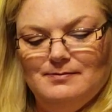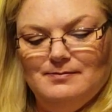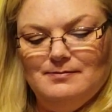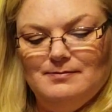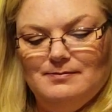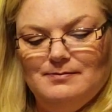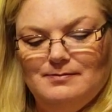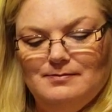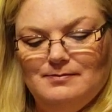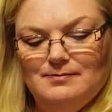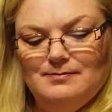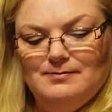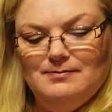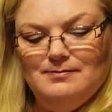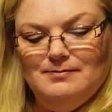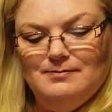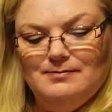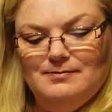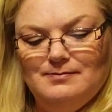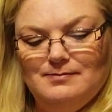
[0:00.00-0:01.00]

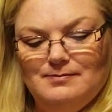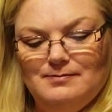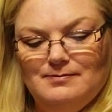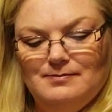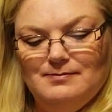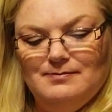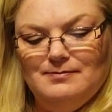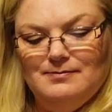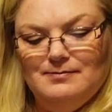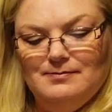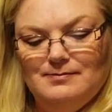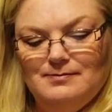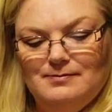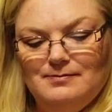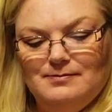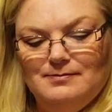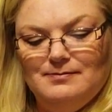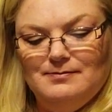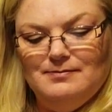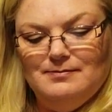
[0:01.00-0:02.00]

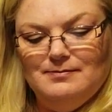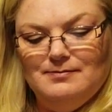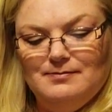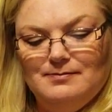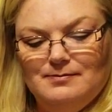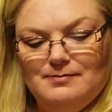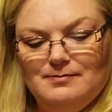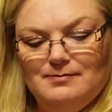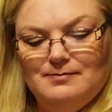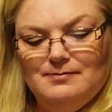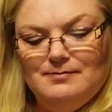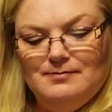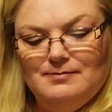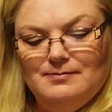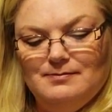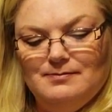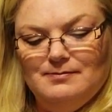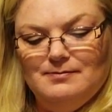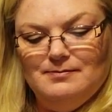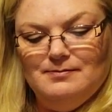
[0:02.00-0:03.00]

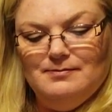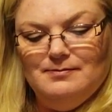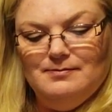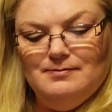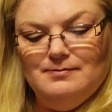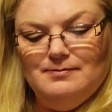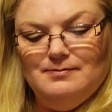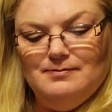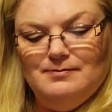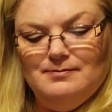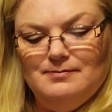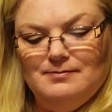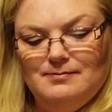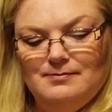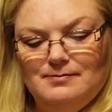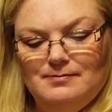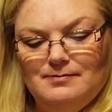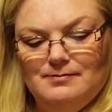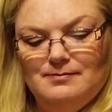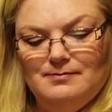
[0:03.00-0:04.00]

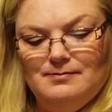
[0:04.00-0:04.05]
(silent)